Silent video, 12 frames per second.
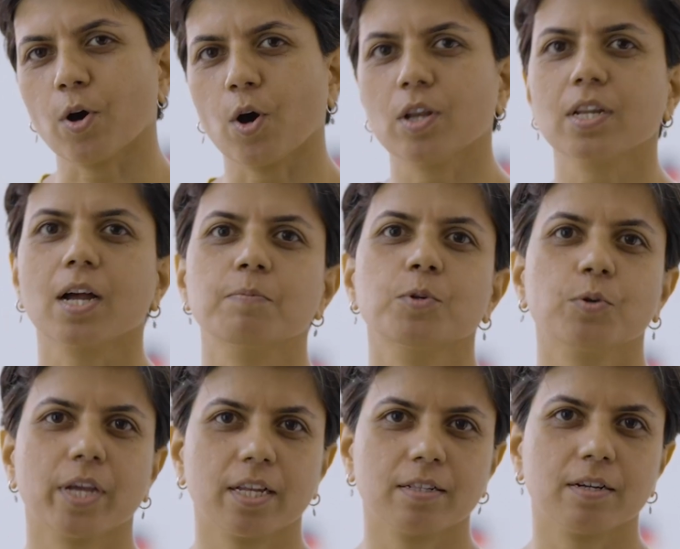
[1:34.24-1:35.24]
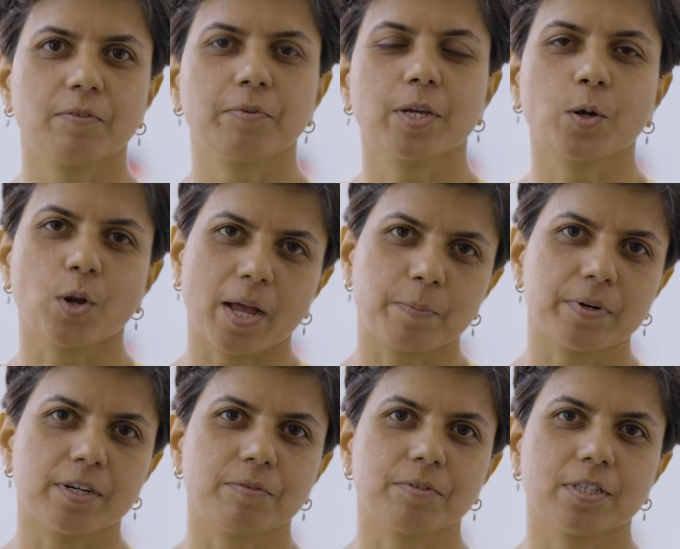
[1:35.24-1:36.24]
all come together, we
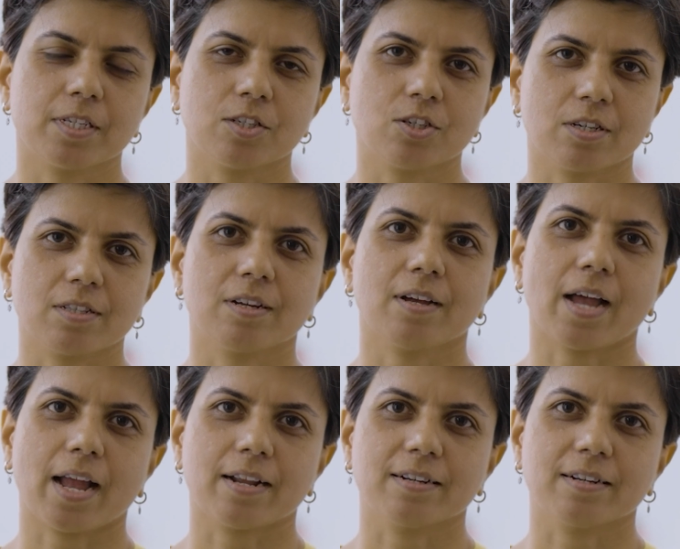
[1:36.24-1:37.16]
collaborate with each other,